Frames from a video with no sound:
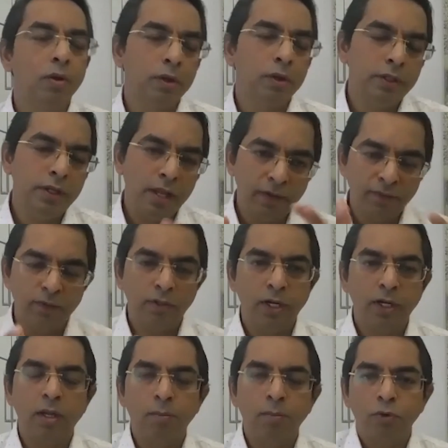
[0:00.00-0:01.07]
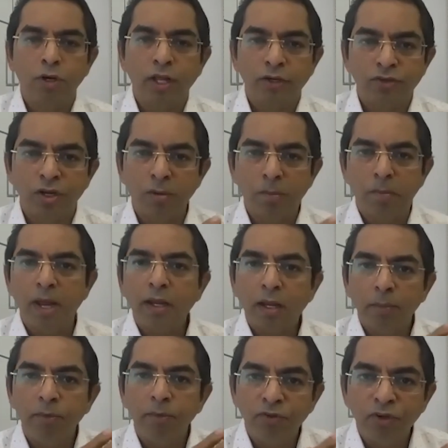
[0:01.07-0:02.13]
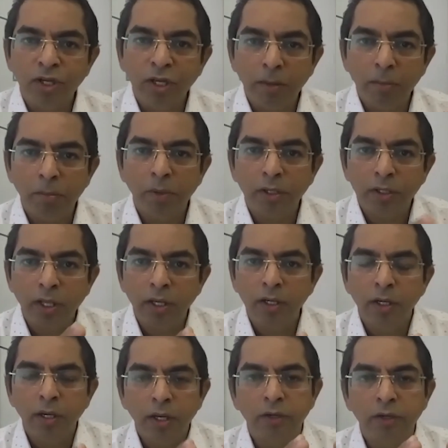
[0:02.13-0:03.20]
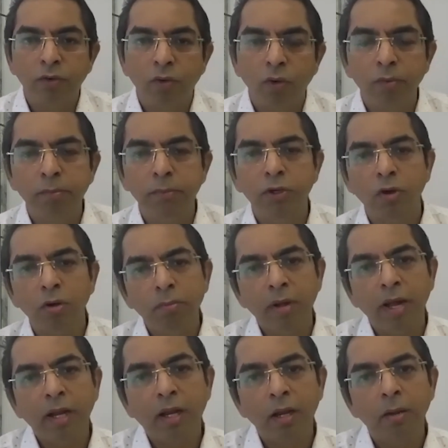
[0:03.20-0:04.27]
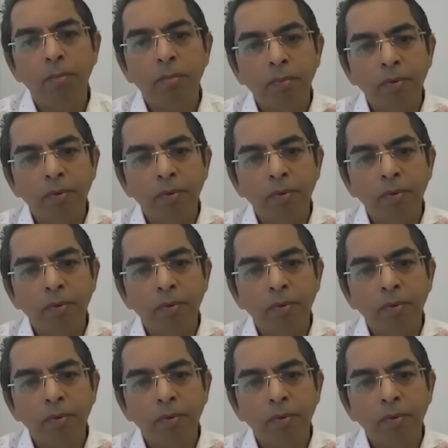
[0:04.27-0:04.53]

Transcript: yes, data protection backup is key, but then it's gone beyond backup,